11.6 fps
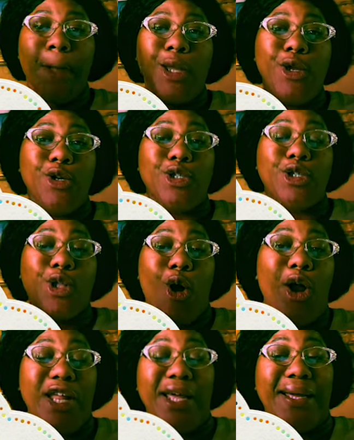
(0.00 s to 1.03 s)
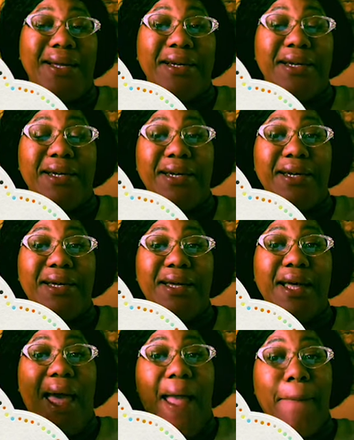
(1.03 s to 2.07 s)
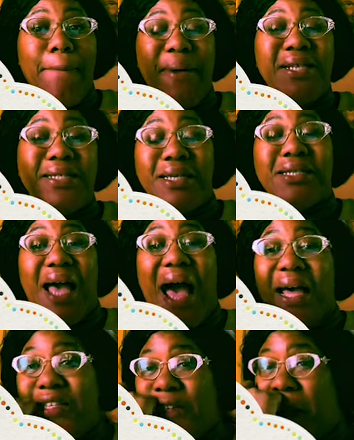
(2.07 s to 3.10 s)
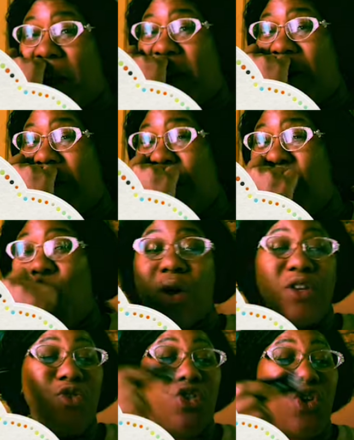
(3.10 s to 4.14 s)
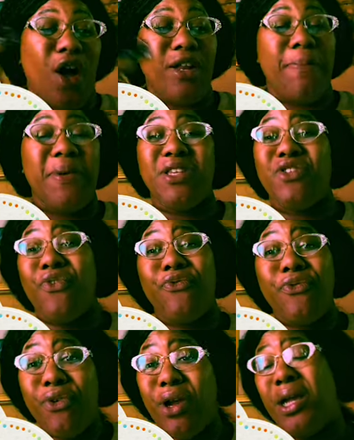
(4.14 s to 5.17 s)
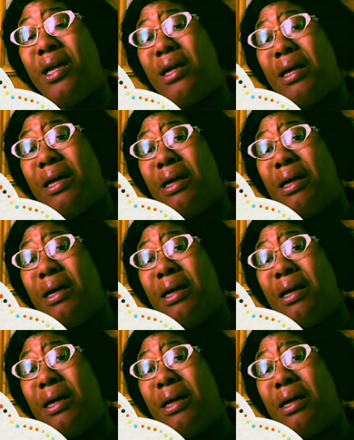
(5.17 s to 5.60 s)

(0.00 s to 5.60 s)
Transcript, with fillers: you're starting a business, guys, and you are you starting a business for free.